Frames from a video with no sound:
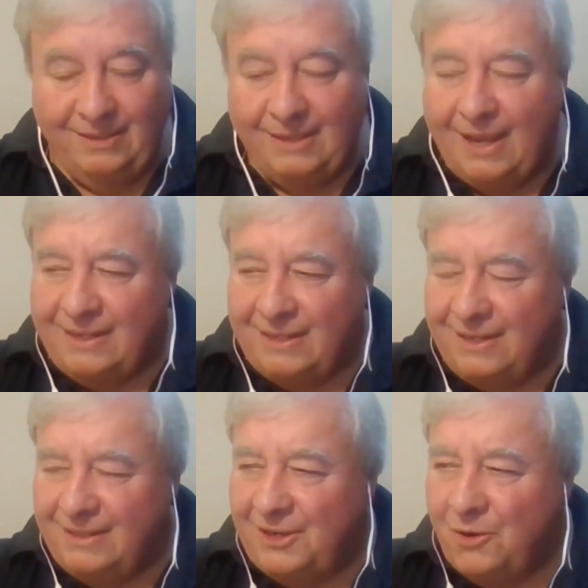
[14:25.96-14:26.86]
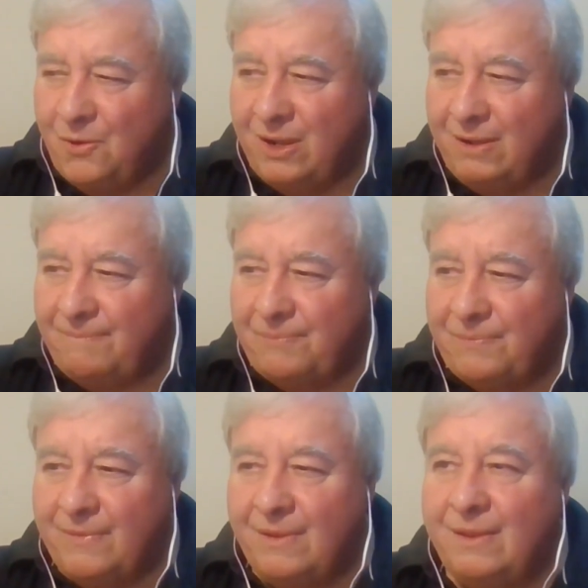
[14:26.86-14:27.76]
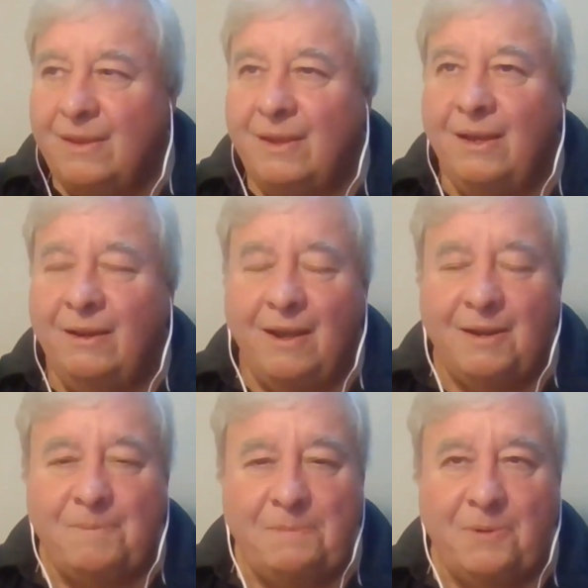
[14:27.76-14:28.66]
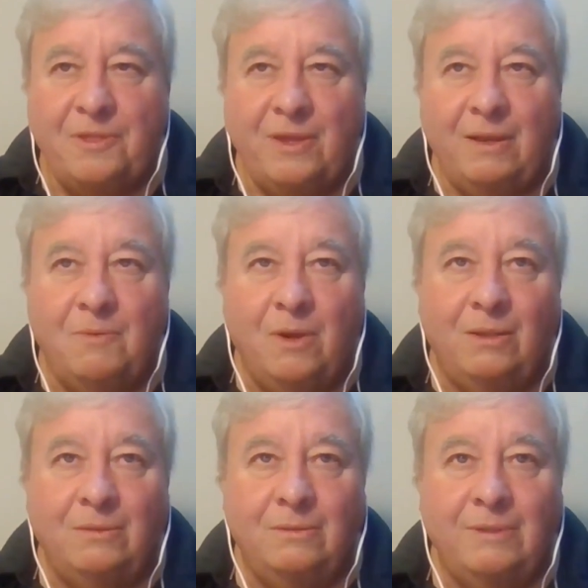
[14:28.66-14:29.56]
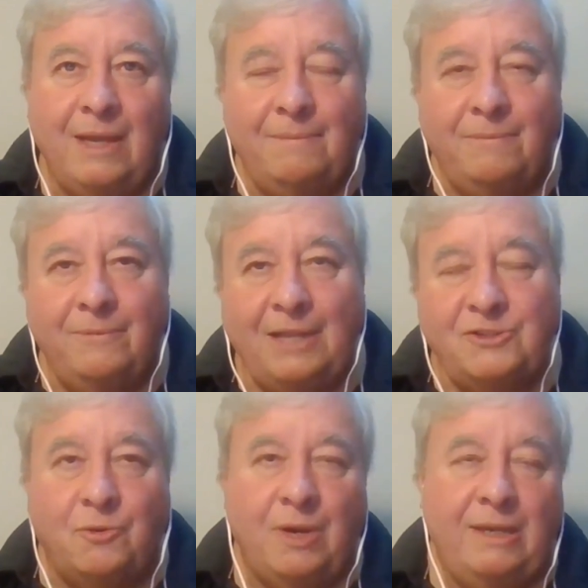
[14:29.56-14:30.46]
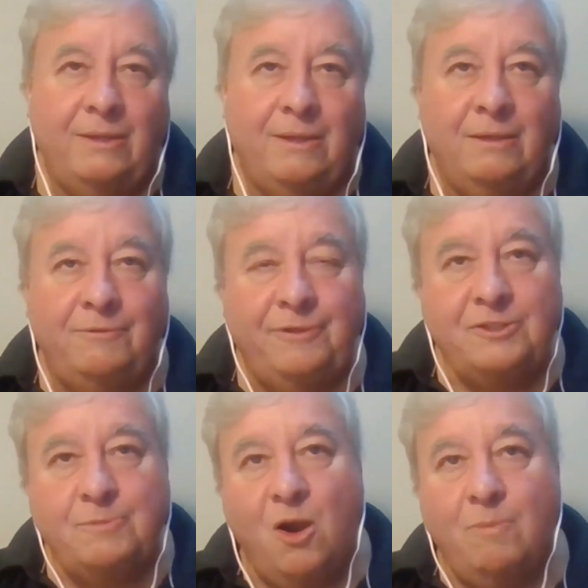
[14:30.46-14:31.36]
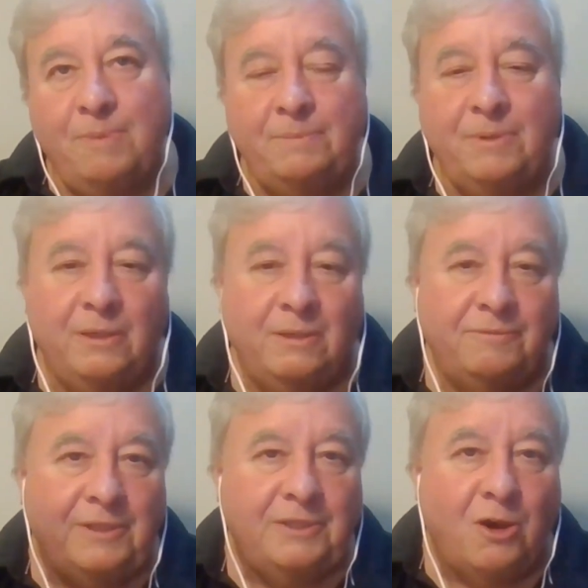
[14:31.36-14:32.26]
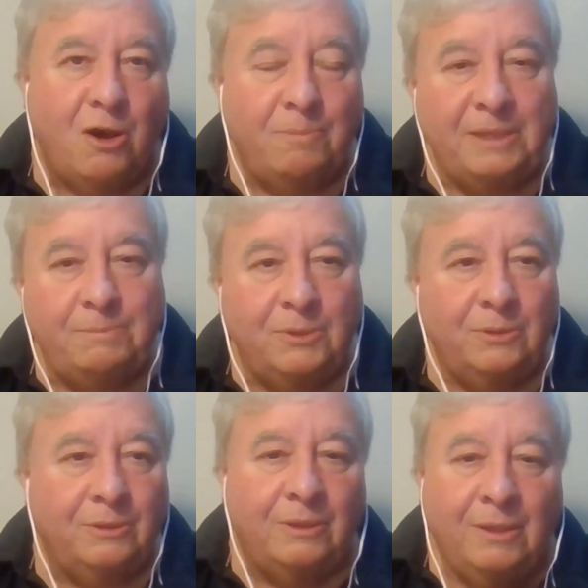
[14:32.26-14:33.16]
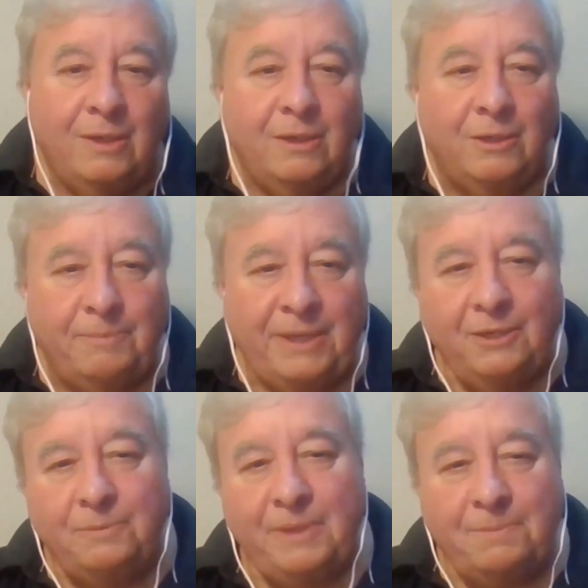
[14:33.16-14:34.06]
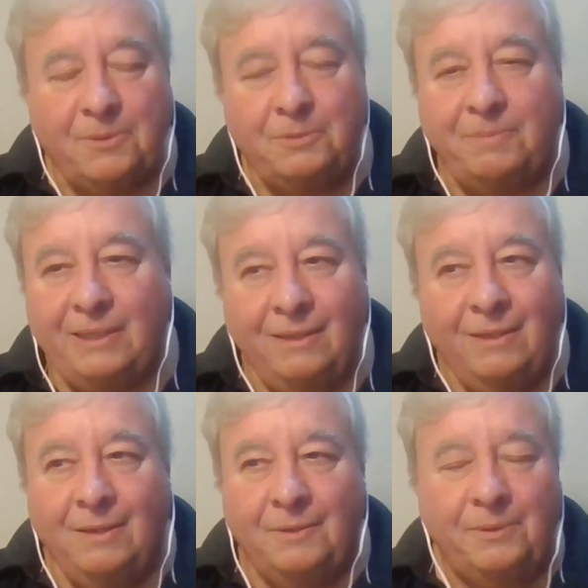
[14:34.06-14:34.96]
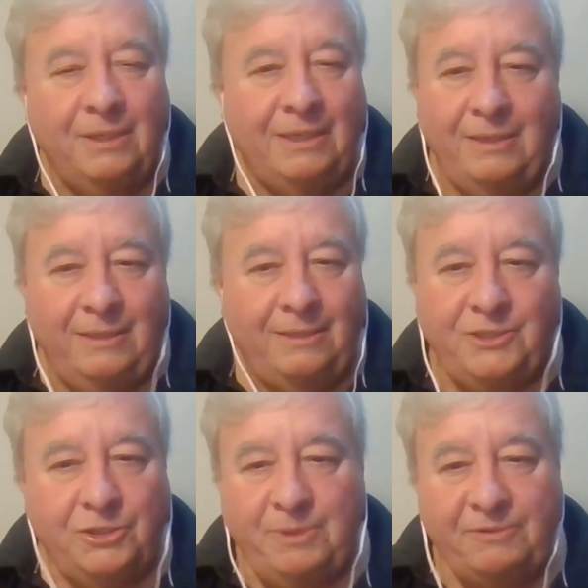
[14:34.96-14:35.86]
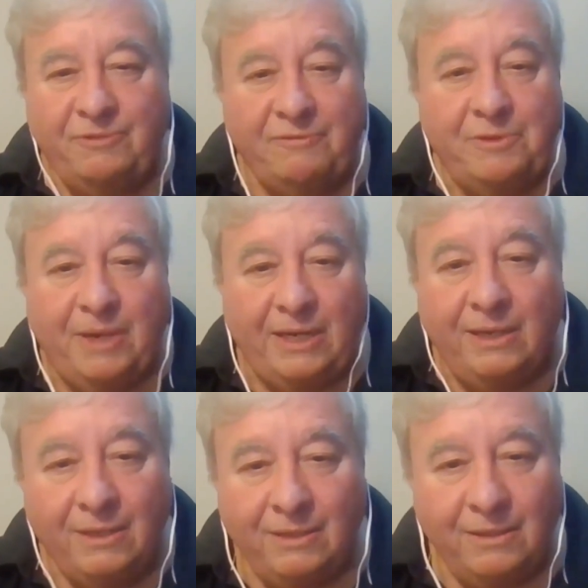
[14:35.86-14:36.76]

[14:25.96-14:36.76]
Yeah, and a lot of people think, well, that's great. It'll fit small people, and it'll fit tall people, or bigger people. But really, it should be for everybody.